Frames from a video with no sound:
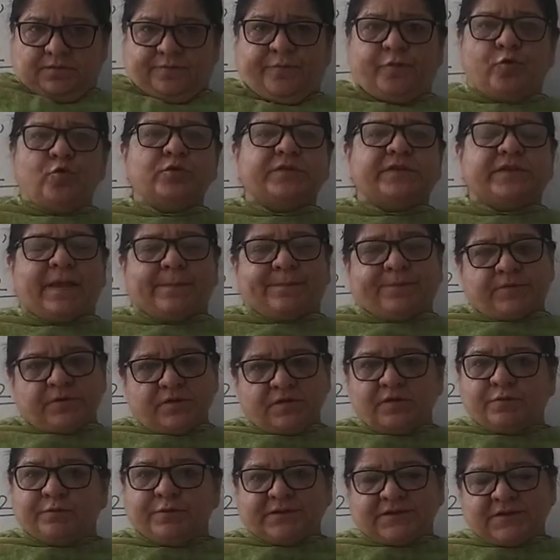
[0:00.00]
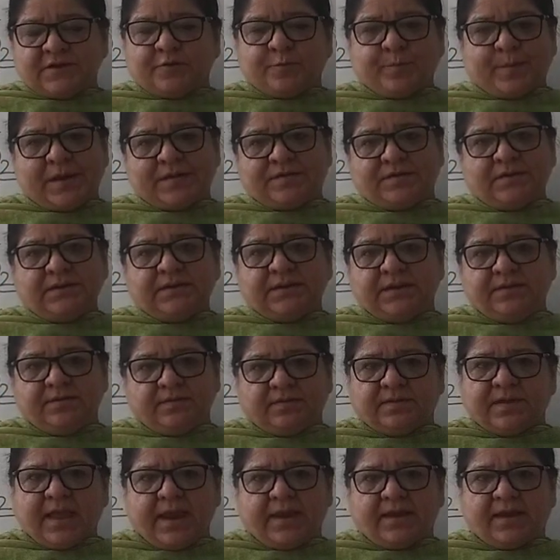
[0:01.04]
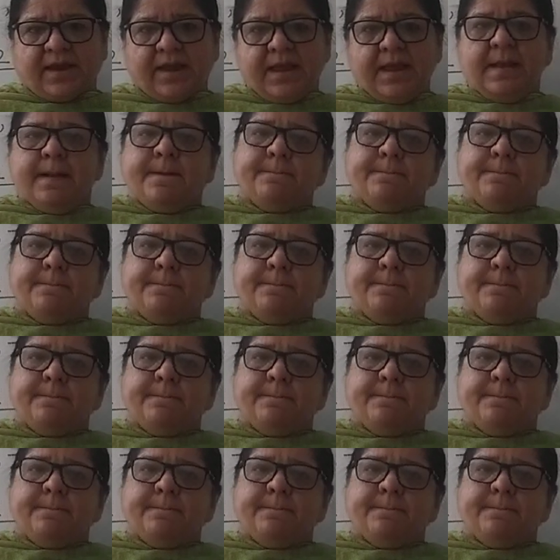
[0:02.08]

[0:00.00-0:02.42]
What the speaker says: food substance which is present inside.